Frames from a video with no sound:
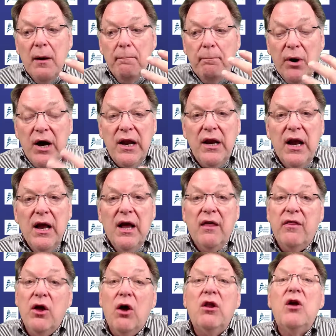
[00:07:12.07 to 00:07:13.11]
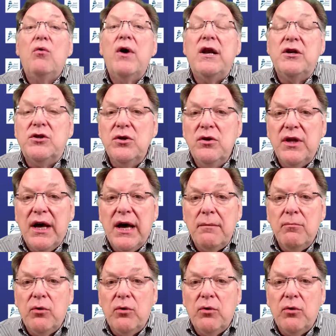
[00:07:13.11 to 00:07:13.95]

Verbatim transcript: but the only way to do that,